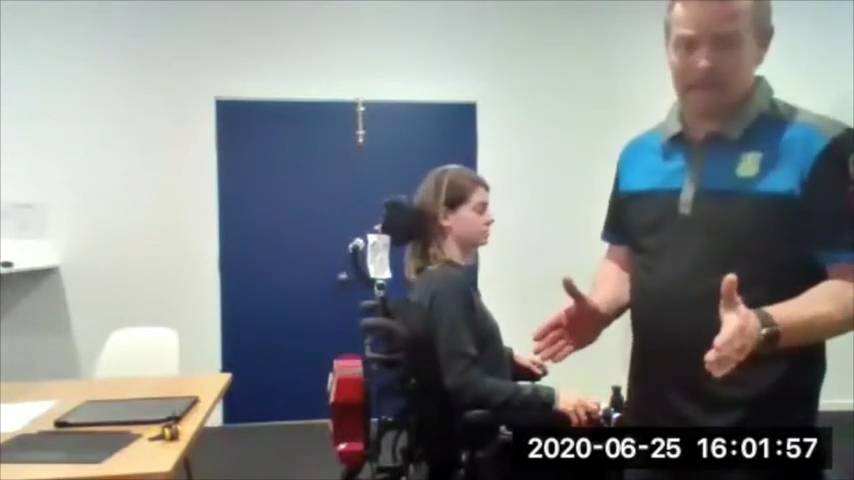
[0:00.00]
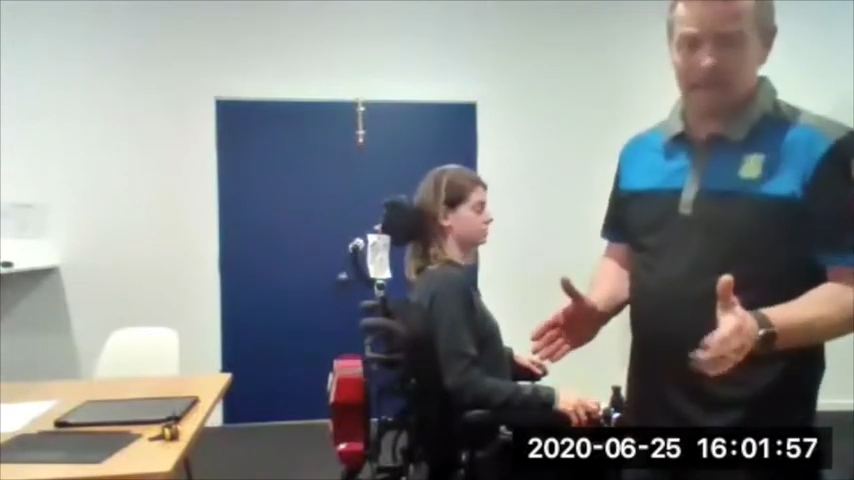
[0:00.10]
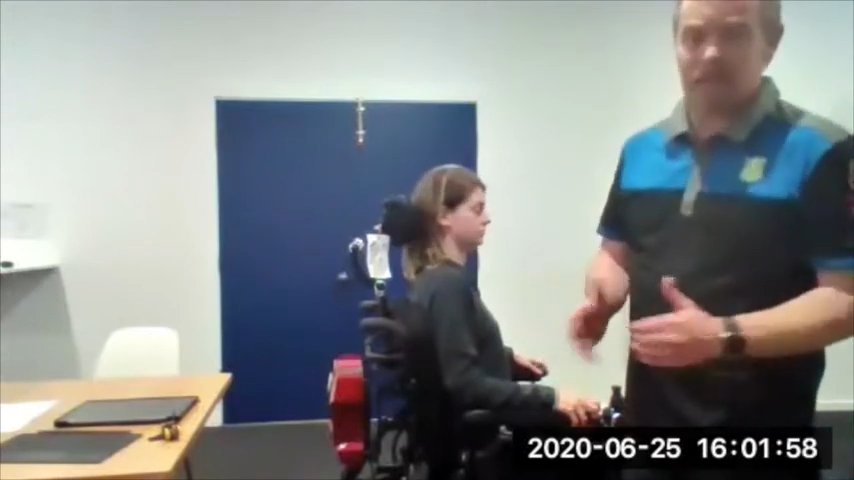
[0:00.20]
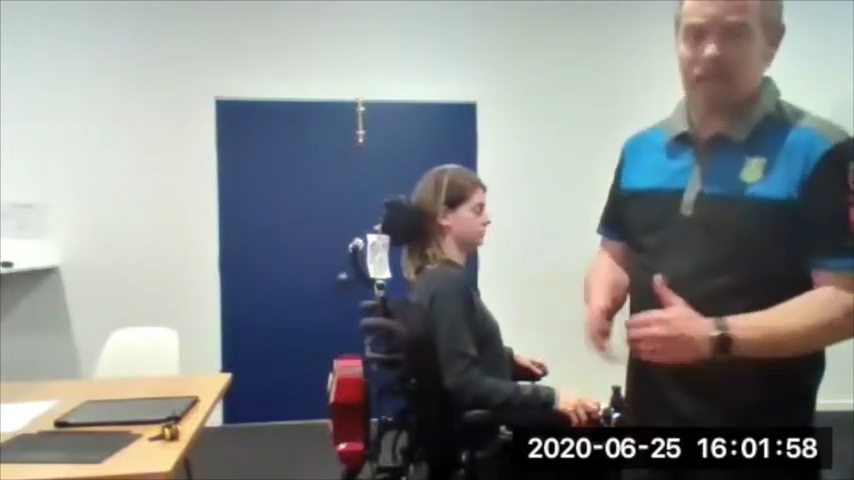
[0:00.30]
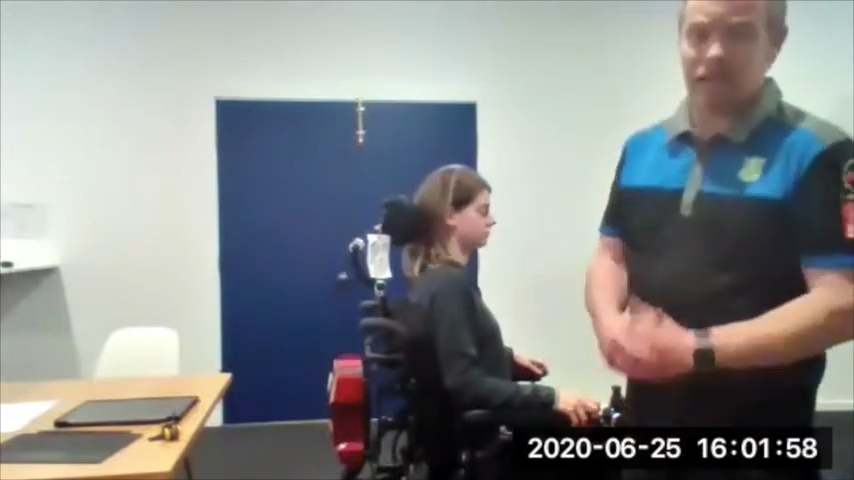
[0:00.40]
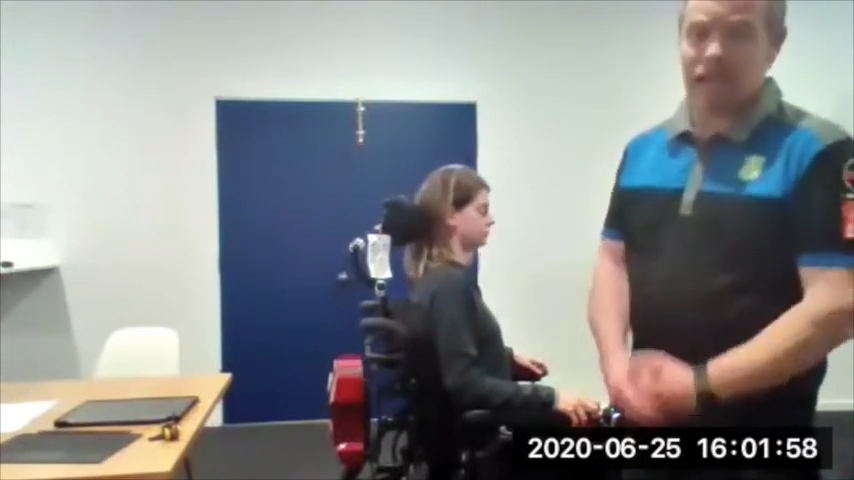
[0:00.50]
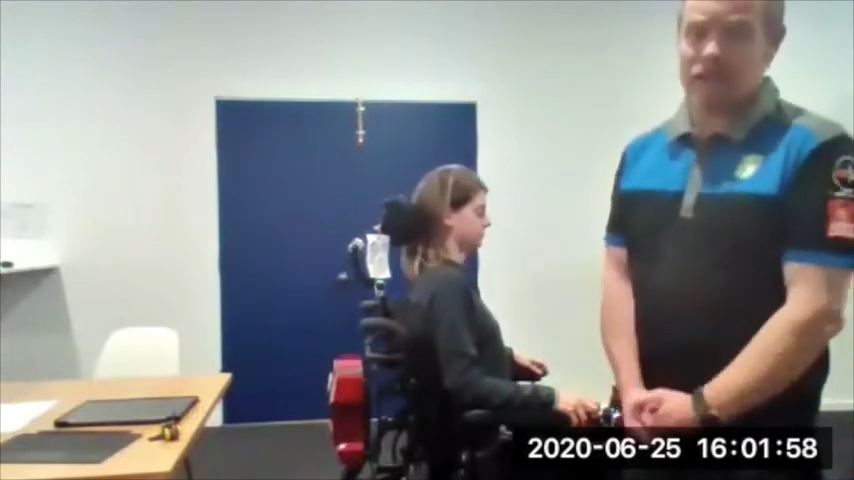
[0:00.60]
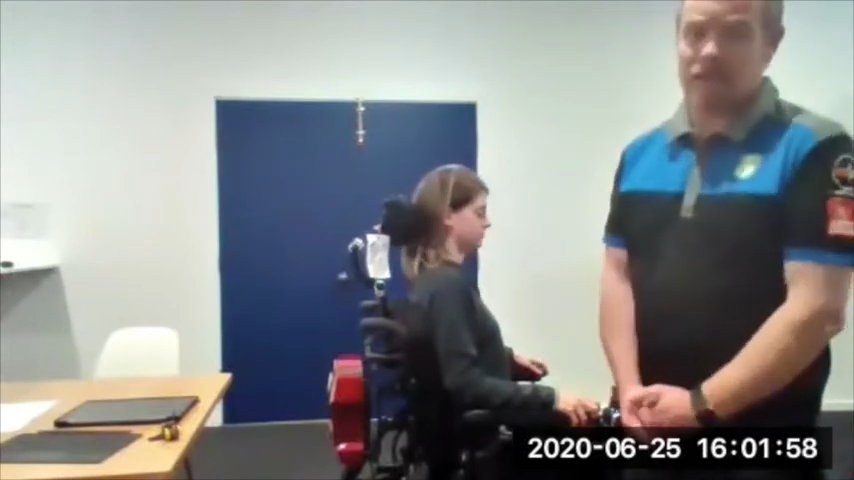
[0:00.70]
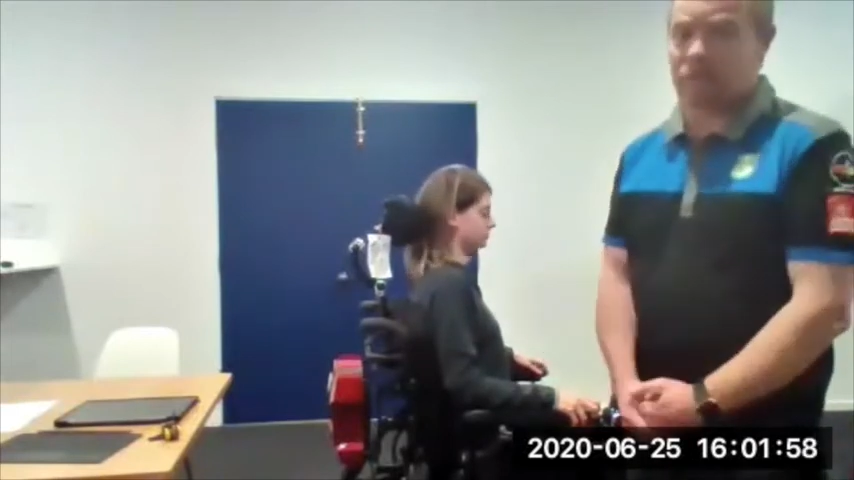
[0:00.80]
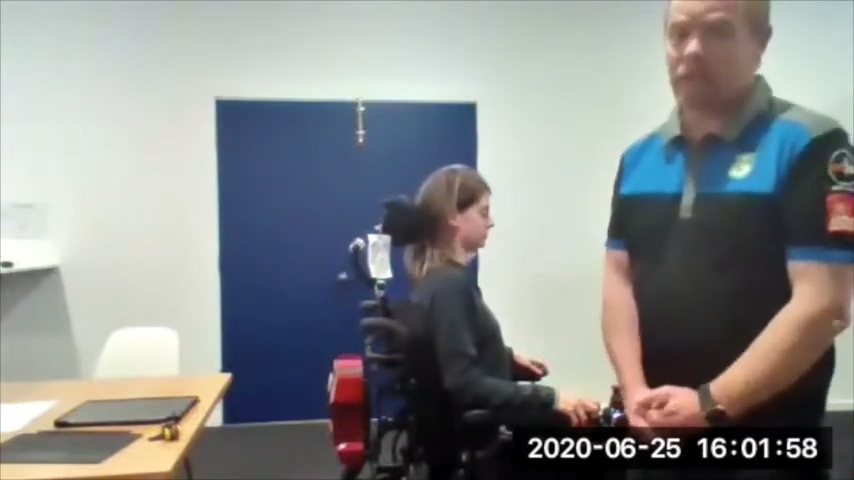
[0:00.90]
in the seat,
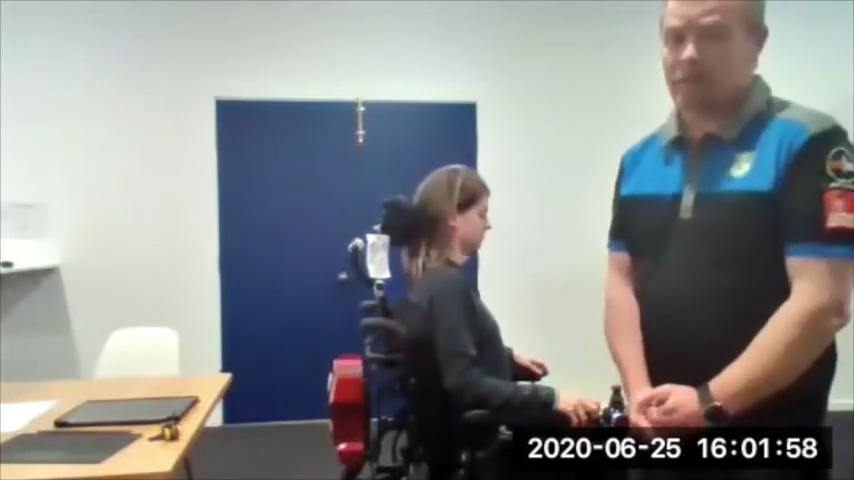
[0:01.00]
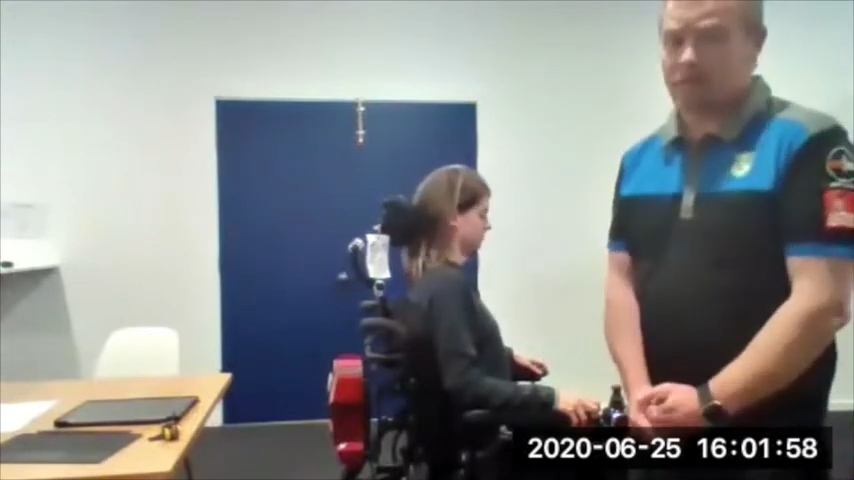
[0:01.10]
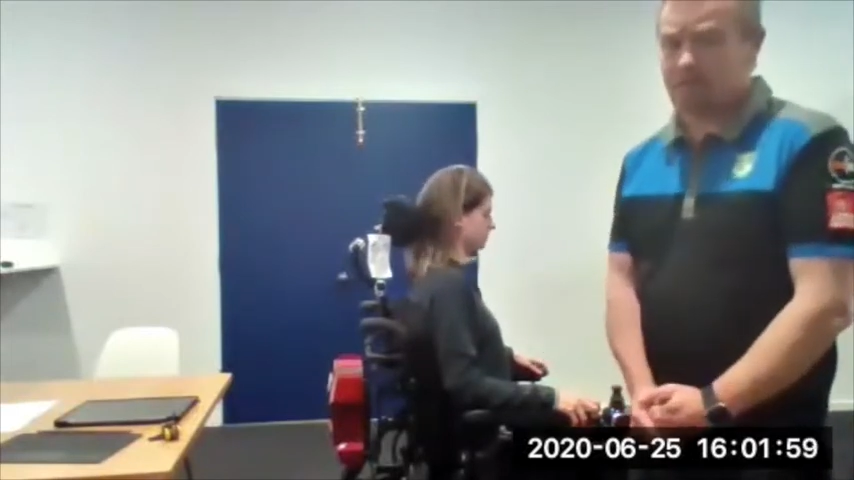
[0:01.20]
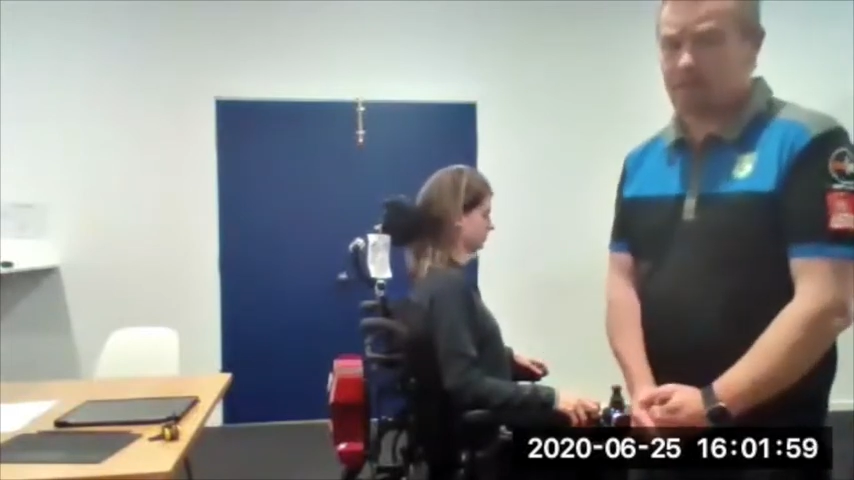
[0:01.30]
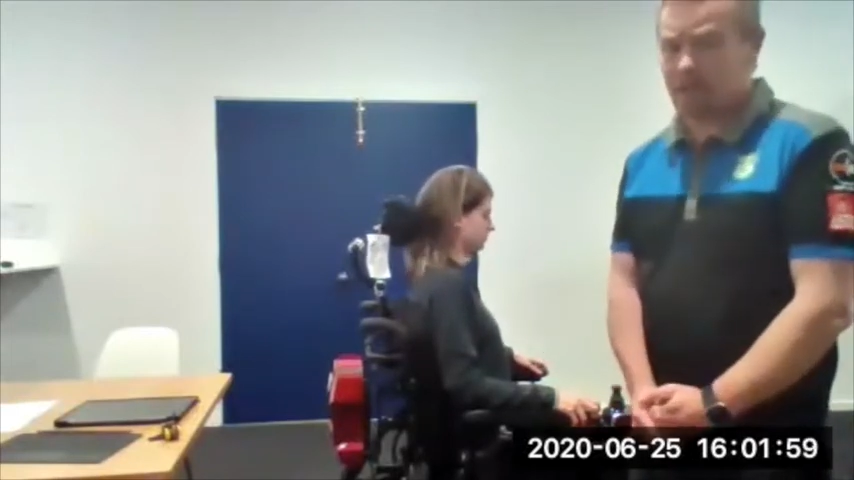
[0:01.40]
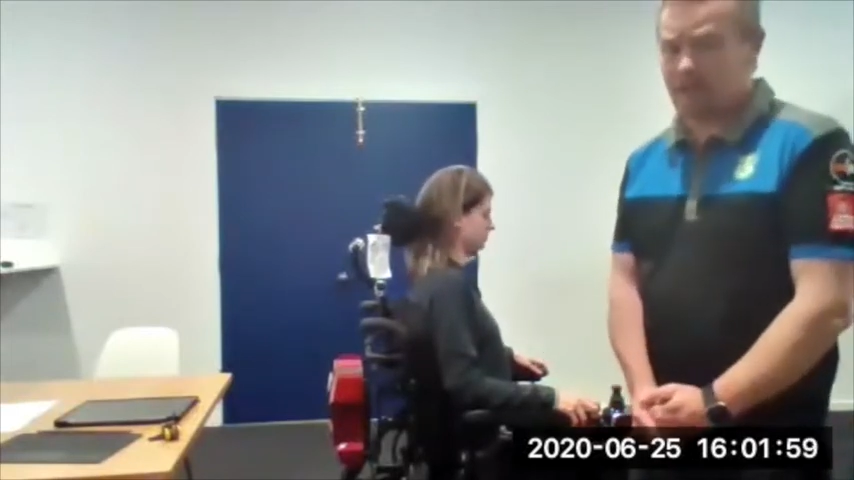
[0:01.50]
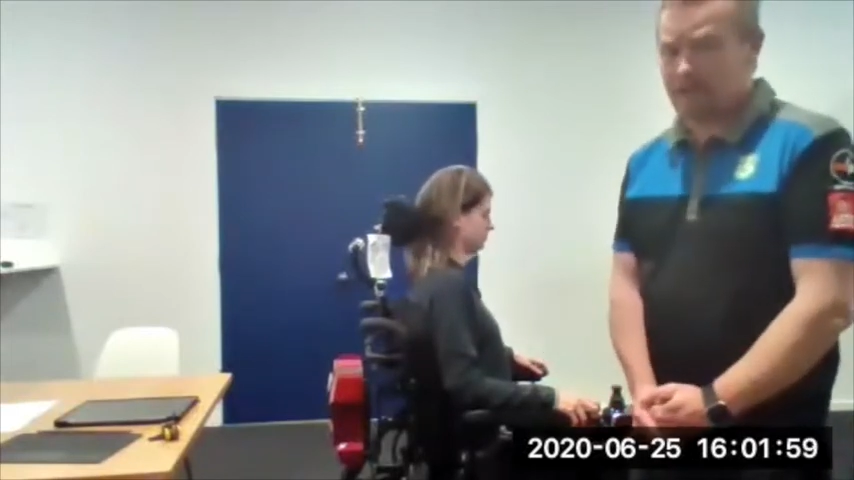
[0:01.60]
as it were. So